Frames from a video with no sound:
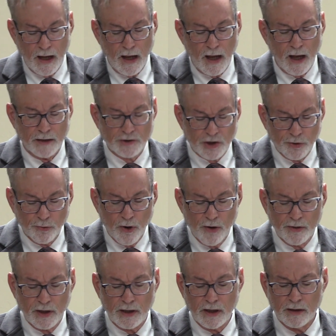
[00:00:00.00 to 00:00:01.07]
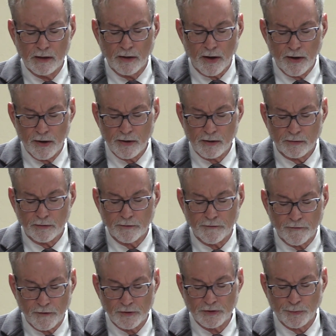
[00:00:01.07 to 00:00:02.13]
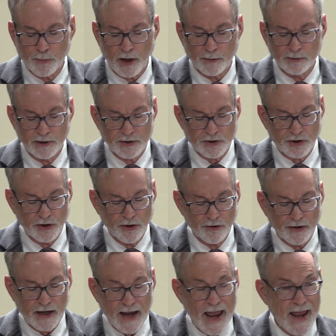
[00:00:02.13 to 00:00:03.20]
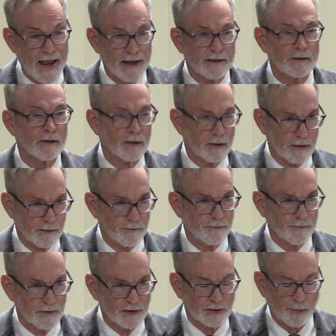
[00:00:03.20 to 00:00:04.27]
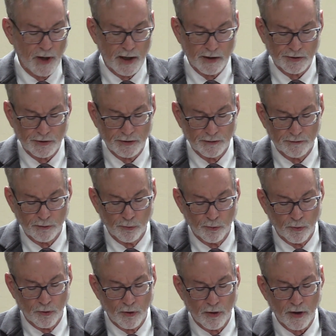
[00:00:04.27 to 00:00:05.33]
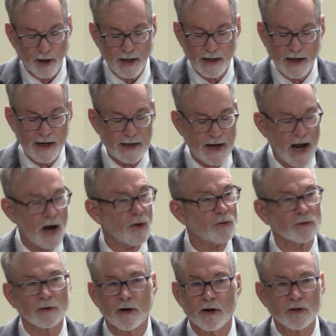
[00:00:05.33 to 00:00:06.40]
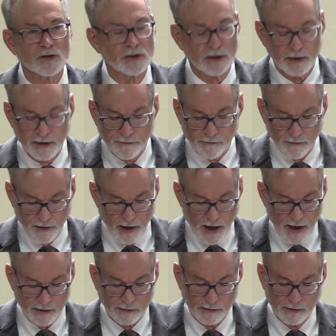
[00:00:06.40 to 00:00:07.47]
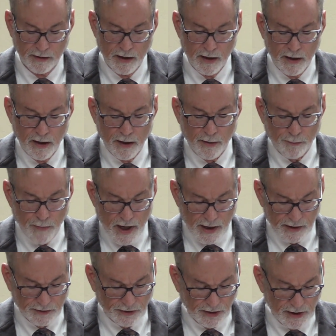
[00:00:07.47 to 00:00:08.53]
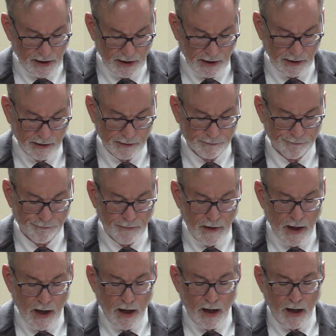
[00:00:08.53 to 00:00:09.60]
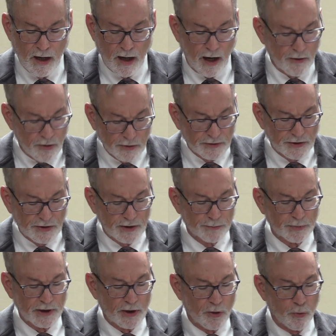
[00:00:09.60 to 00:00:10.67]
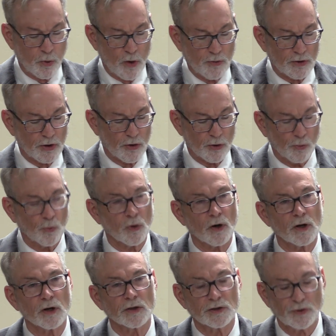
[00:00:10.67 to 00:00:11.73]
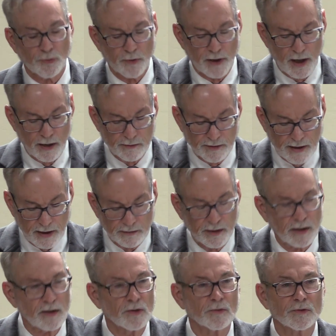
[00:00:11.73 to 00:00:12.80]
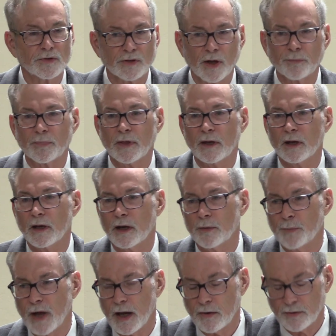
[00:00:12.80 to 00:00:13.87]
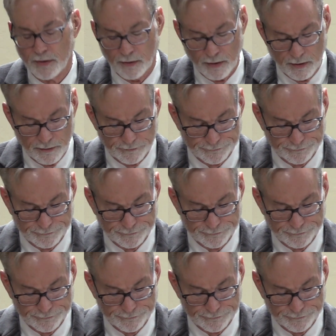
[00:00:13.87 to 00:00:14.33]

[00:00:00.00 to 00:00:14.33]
And she wrote it in an article first published near the end of the Spanish Civil War in a now largely forgotten magazine. I couldn't simply quote her words without telling you something about her.